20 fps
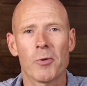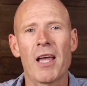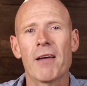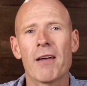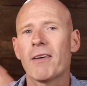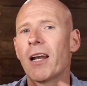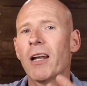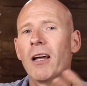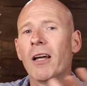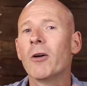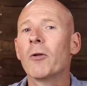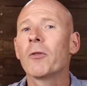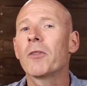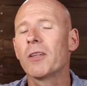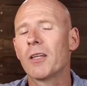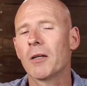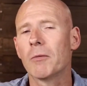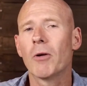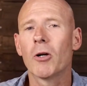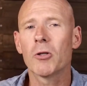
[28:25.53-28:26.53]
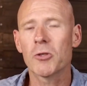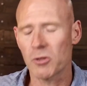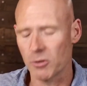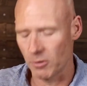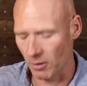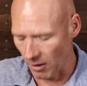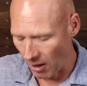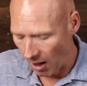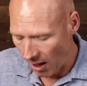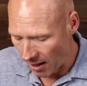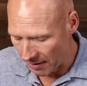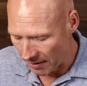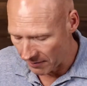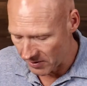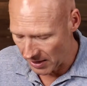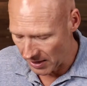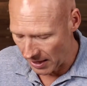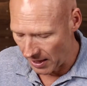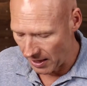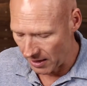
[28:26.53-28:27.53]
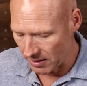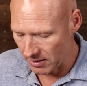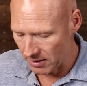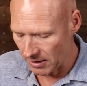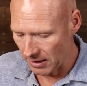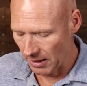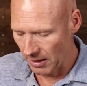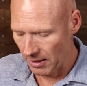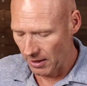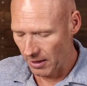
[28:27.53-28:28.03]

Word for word: We have unhealthy emotional lives, and